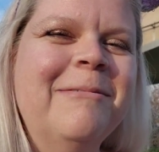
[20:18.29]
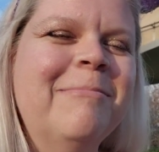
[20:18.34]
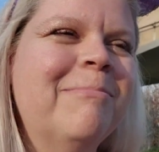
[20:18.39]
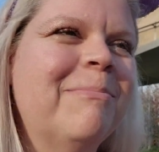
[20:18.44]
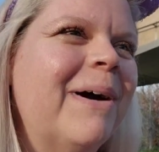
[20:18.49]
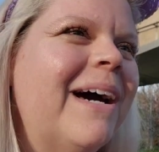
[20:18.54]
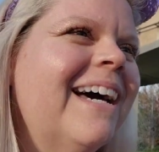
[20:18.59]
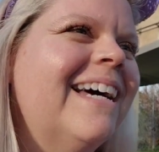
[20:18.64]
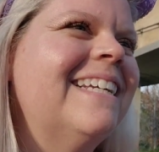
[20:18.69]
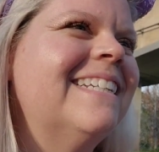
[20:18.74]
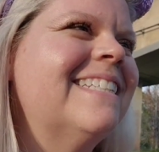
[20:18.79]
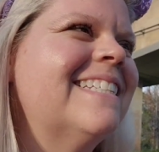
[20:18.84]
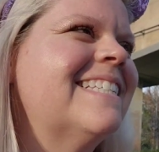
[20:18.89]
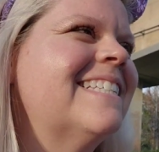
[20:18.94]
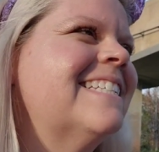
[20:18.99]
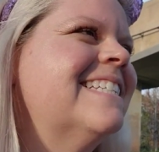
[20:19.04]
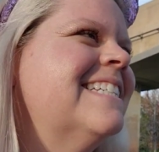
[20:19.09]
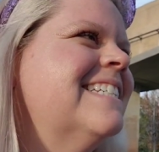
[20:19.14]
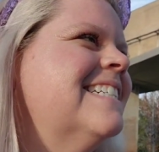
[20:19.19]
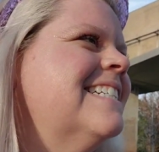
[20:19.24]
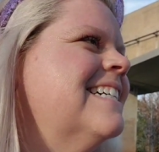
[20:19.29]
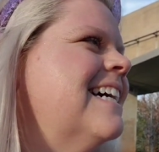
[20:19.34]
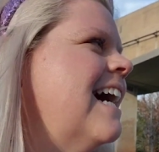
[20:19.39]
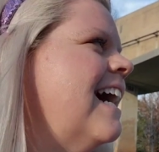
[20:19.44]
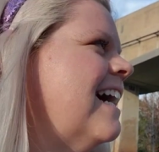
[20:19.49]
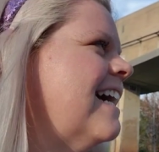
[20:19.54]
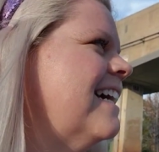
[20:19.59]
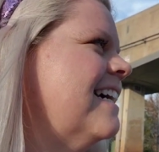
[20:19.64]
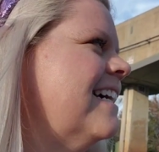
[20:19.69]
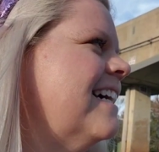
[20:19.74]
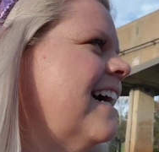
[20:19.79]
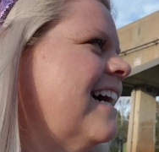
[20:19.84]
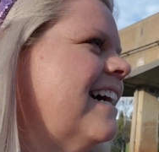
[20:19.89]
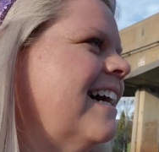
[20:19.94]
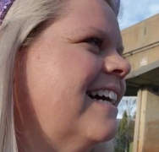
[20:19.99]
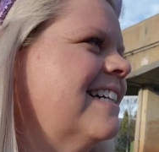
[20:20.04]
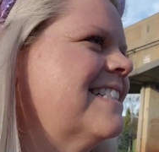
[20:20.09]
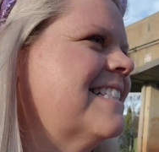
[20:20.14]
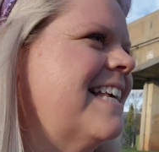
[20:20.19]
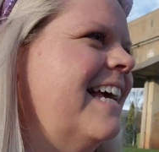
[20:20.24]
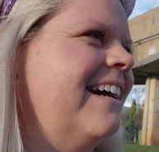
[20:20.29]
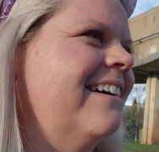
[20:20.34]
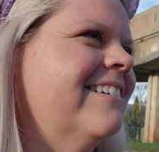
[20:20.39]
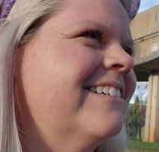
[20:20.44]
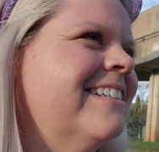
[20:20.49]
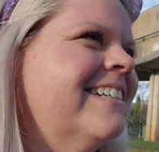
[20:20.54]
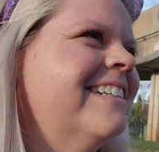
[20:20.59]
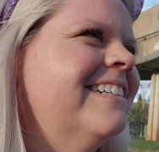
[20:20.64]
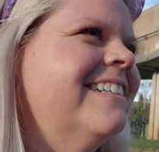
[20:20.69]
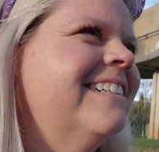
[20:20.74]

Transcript: But I got scared.